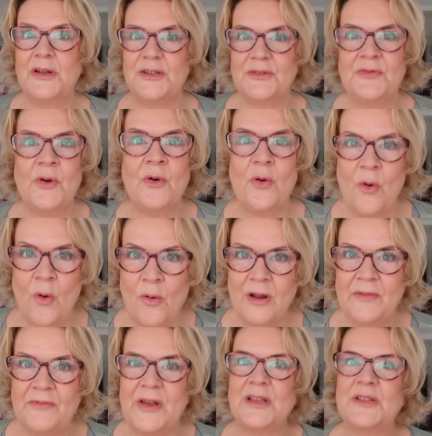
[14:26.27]
for
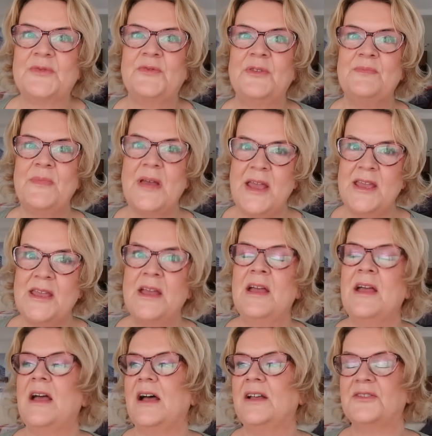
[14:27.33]
all of us, for me
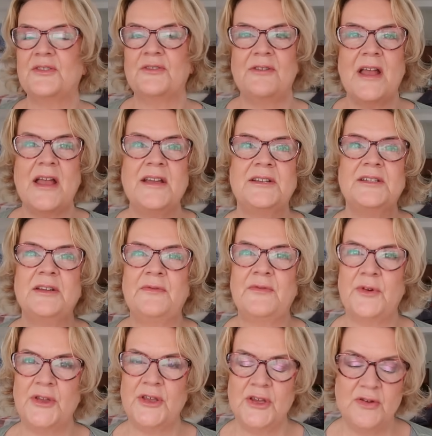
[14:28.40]
as a creator,
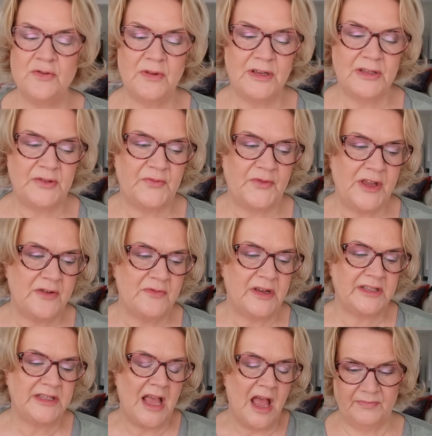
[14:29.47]
for you as
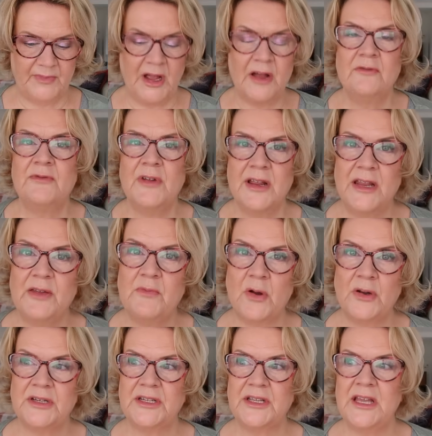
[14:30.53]
viewers. I really
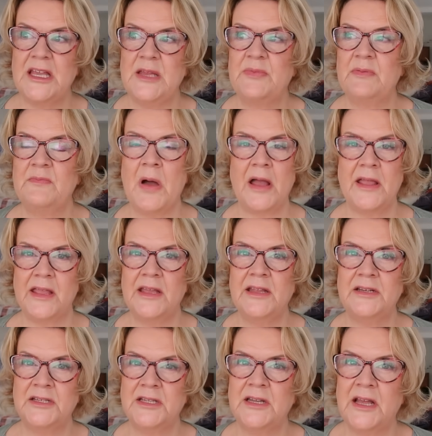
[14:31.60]
want to keep my
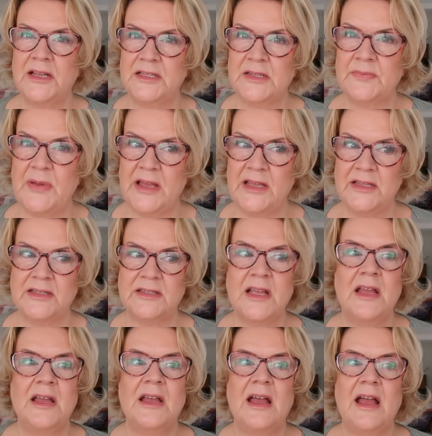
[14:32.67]
internet space
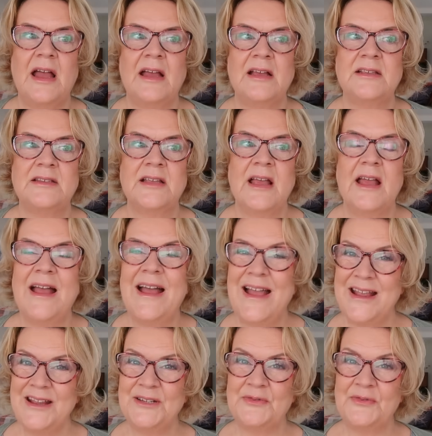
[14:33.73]
as
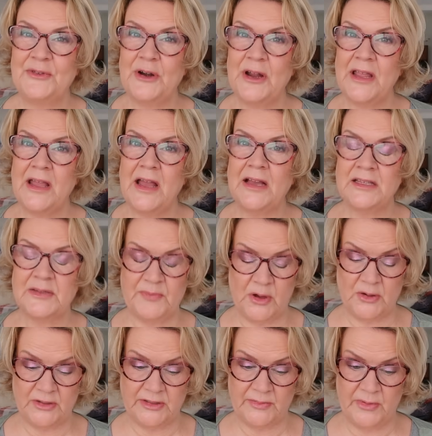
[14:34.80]
hate-free as
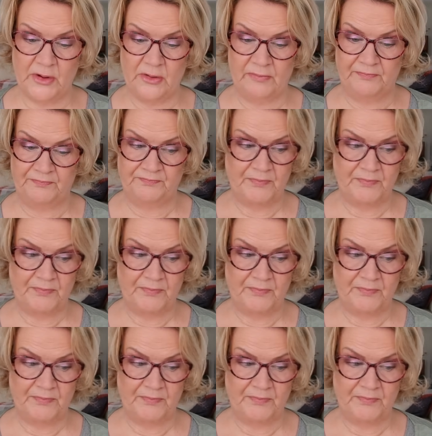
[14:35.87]
possible.